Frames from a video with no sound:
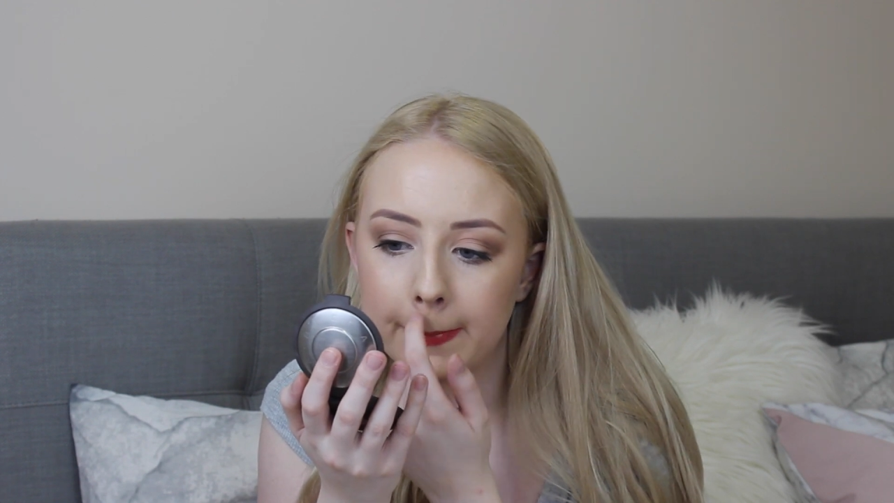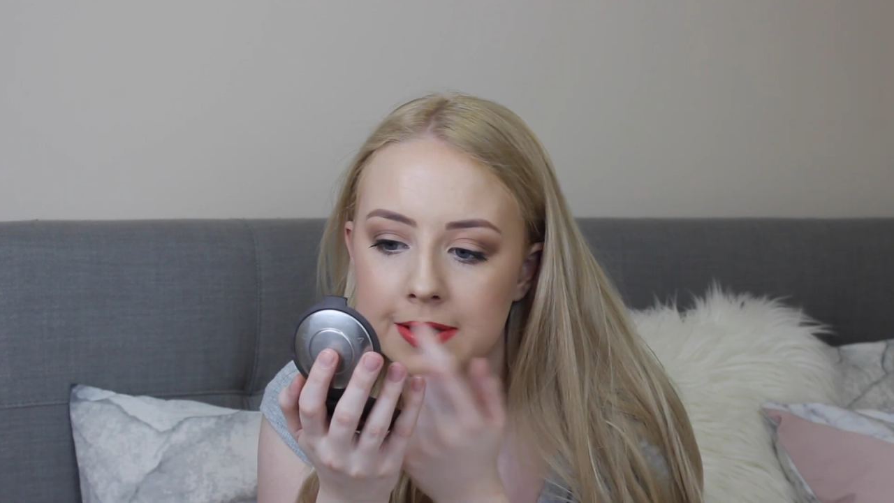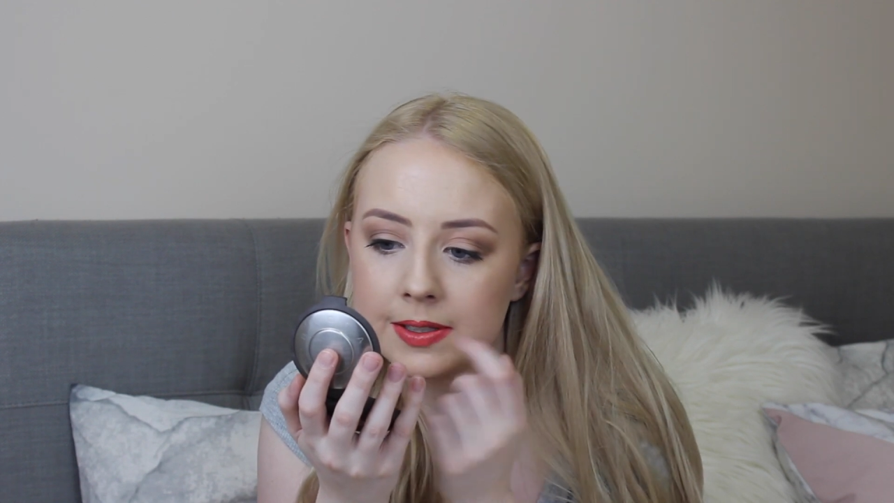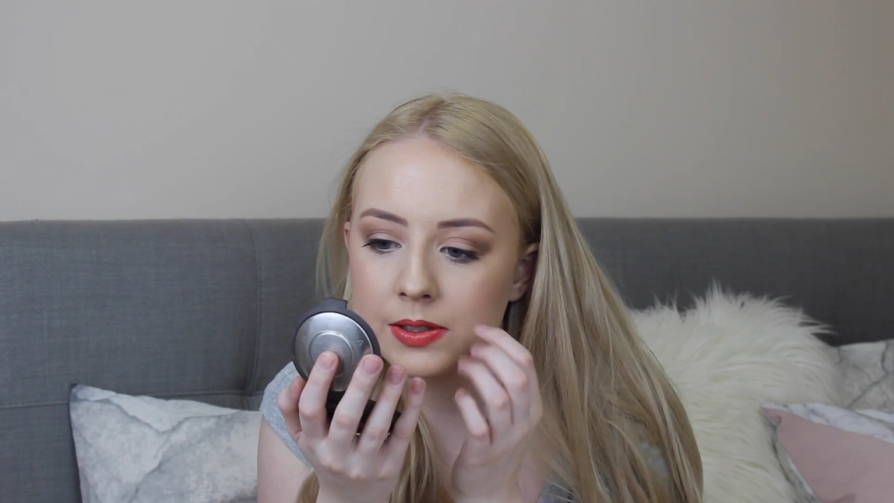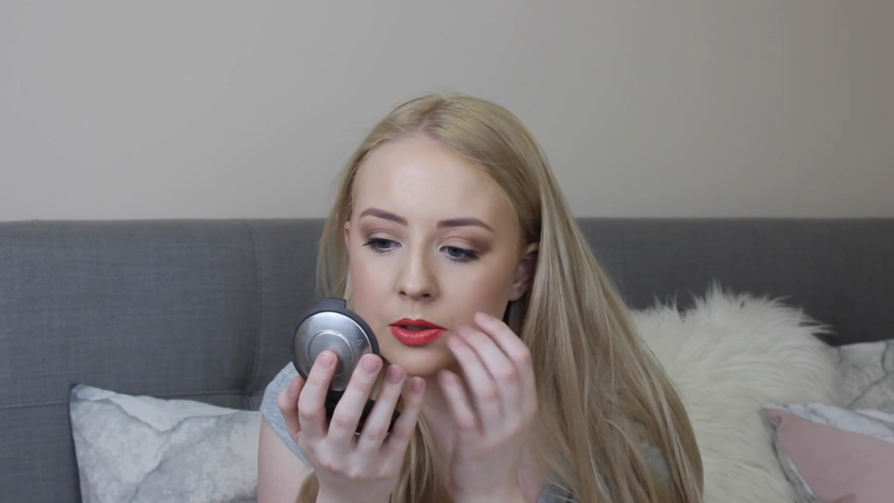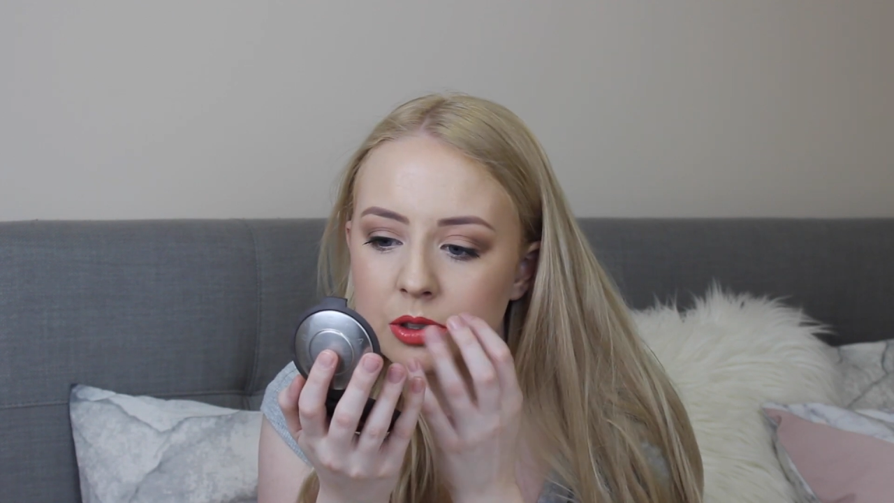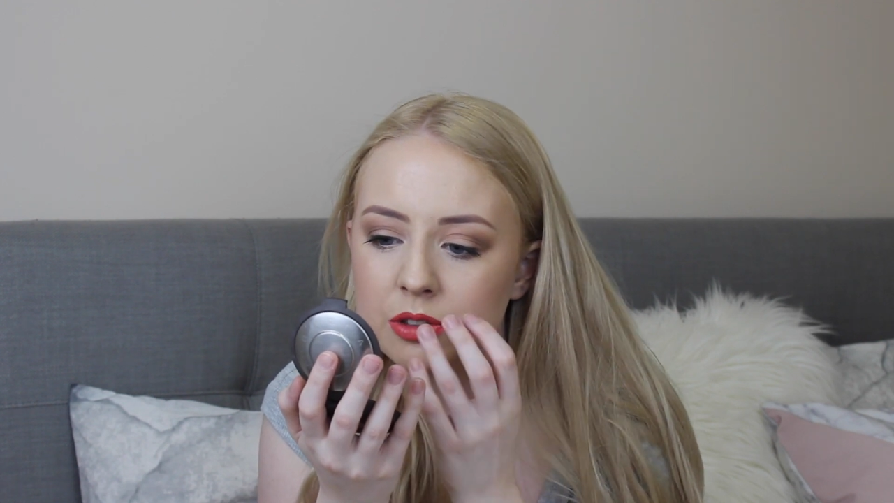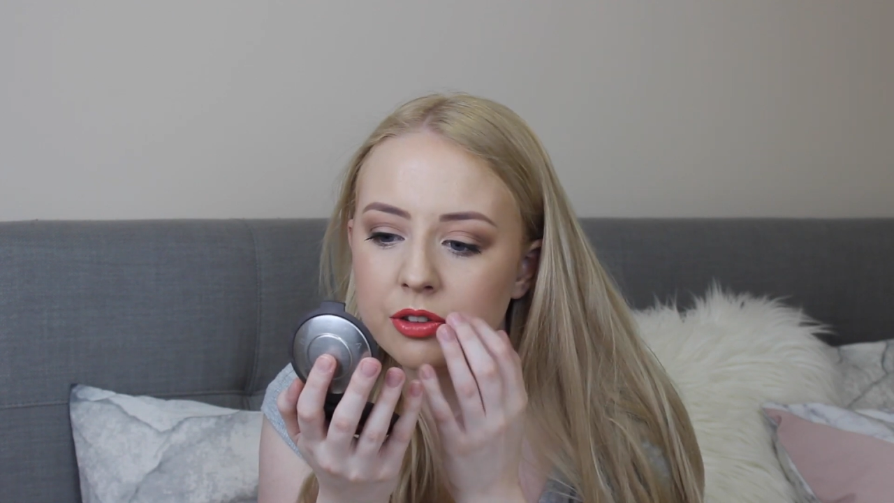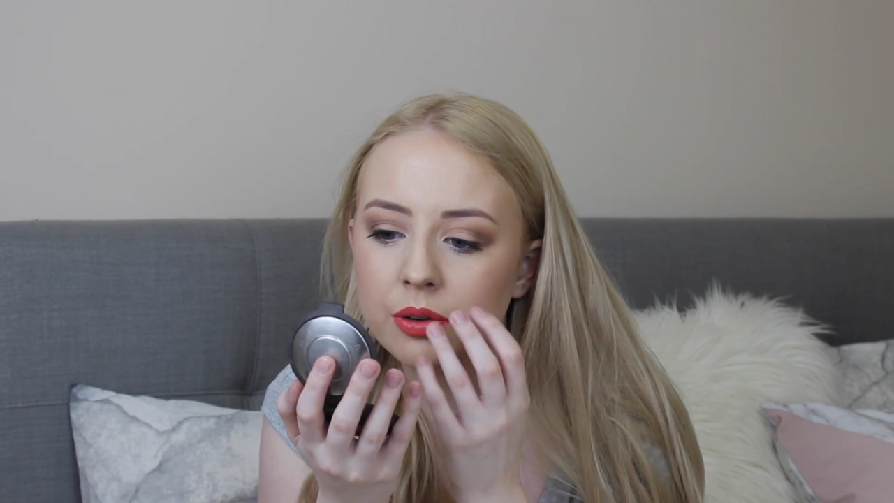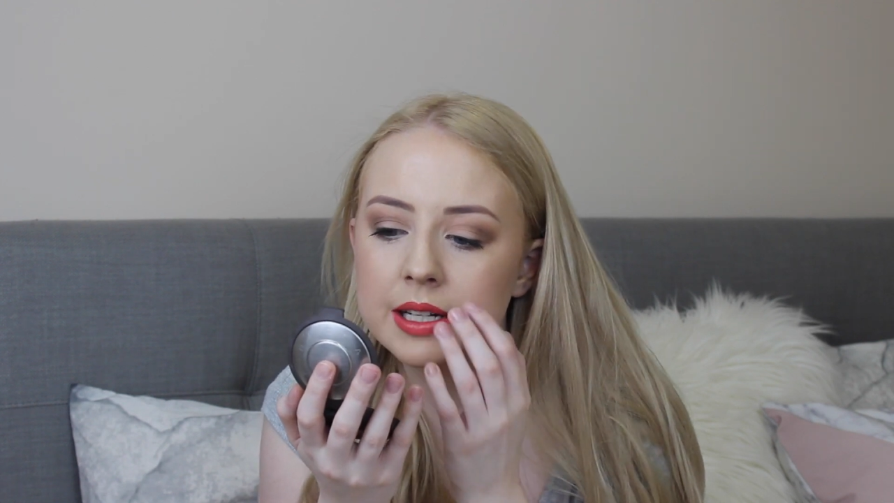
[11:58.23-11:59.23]
has
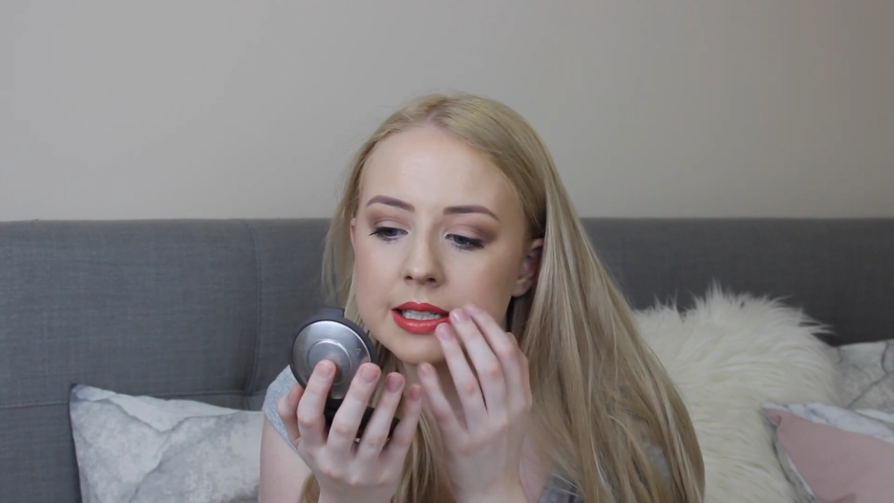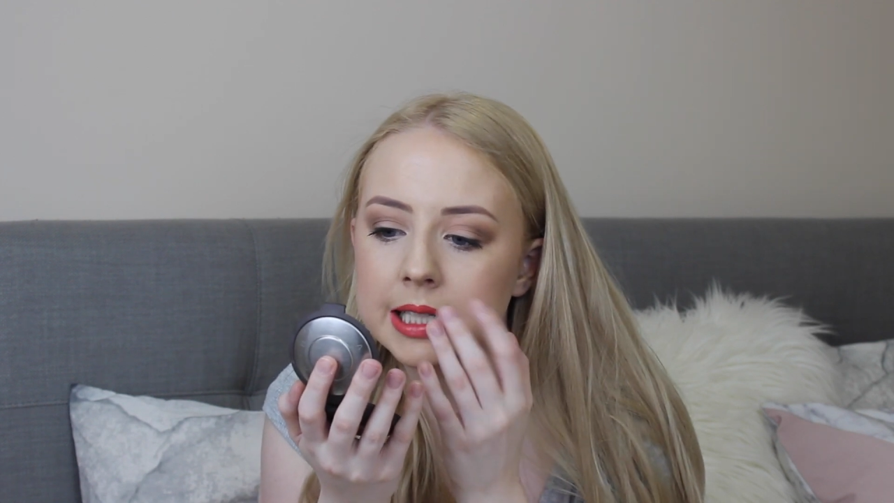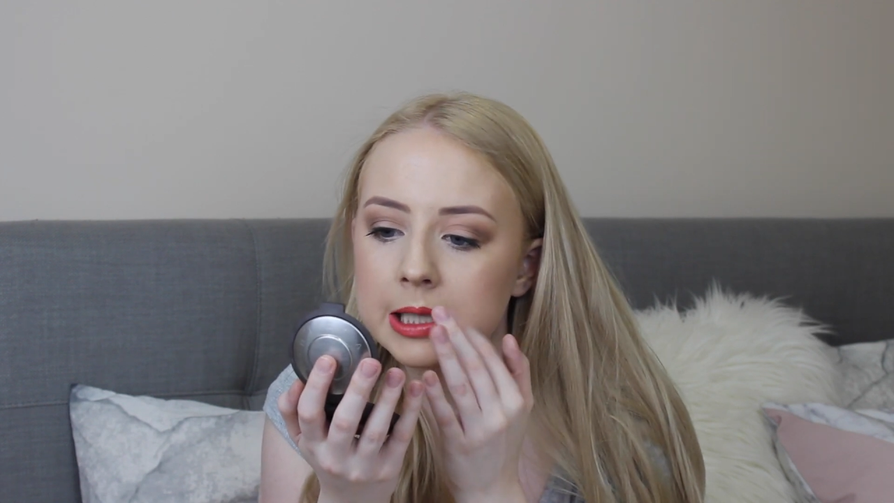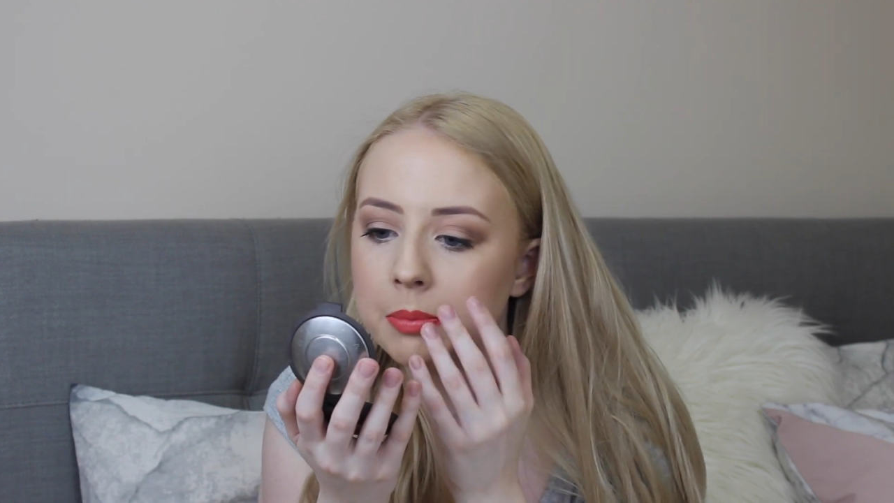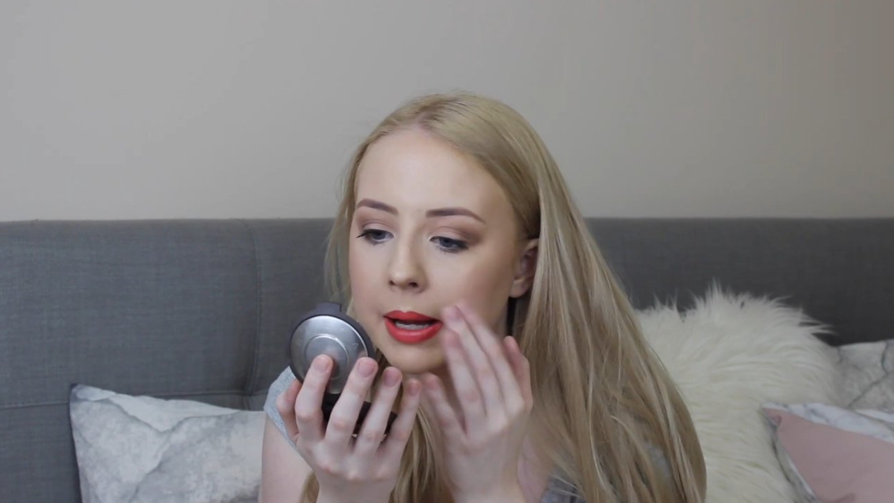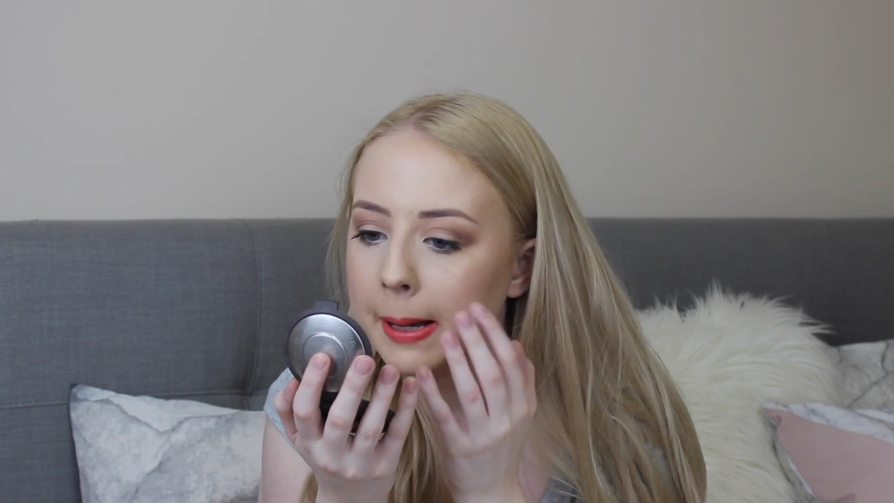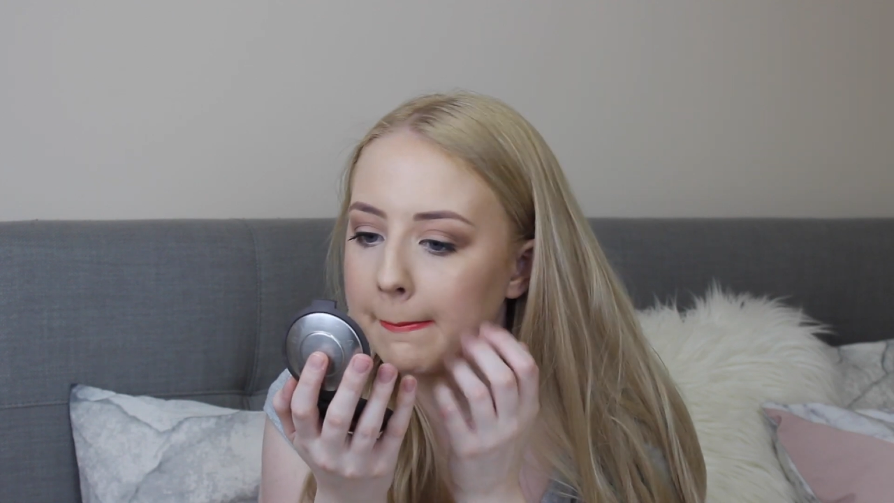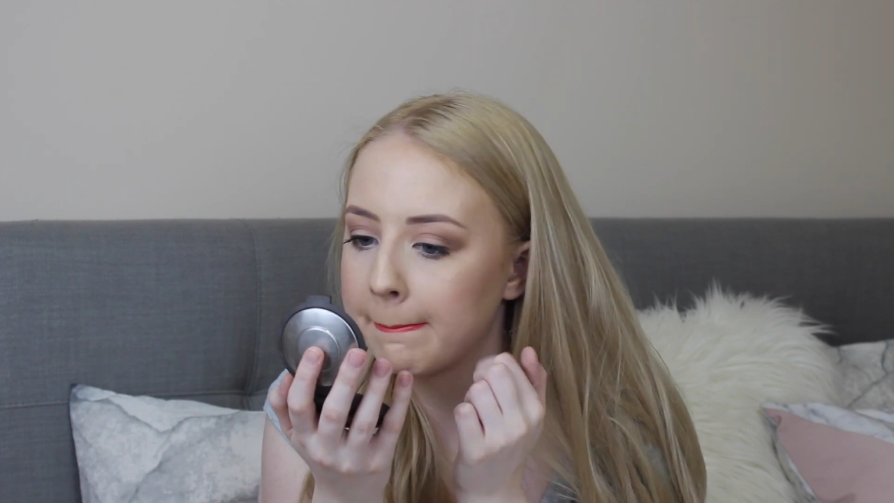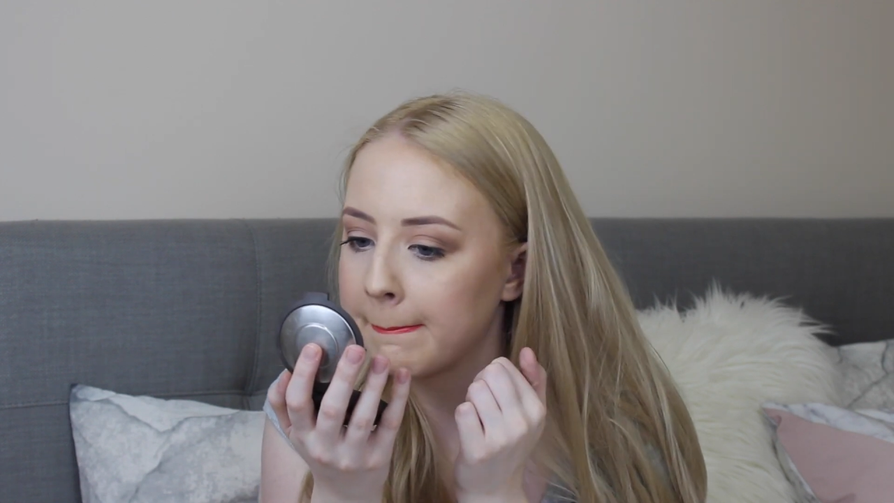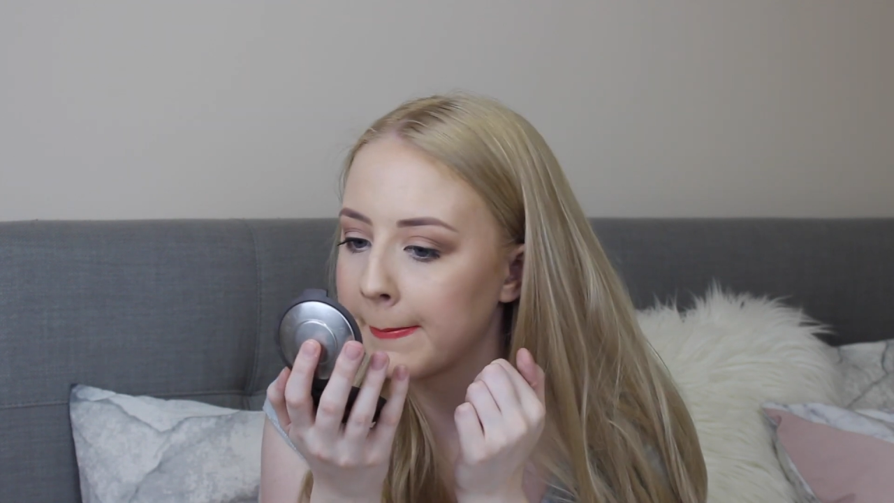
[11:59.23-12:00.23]
sort of creased a little bit.